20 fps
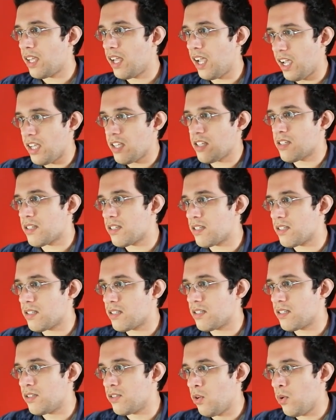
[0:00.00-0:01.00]
is
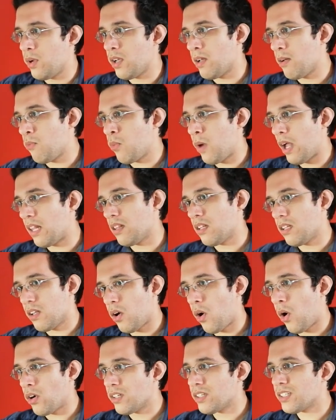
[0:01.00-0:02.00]
doing, well,
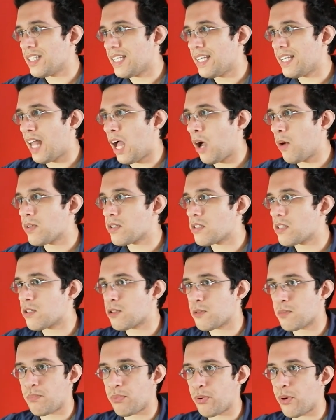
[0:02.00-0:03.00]
honestly now
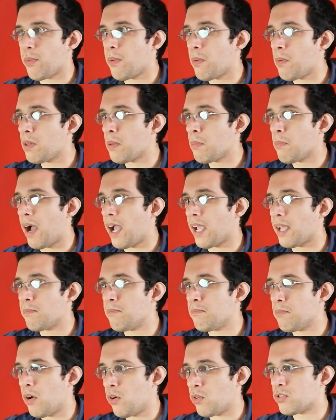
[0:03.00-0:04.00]
it's probably my
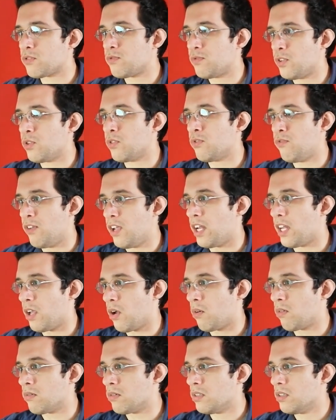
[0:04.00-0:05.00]
most viewed
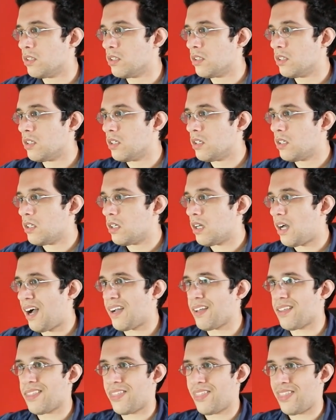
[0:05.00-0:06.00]
video
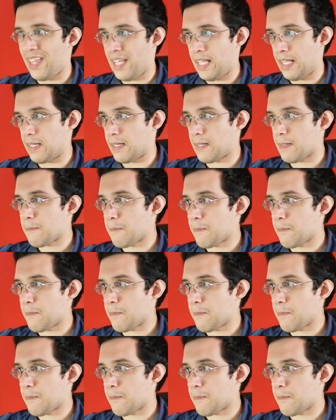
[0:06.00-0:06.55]
I think.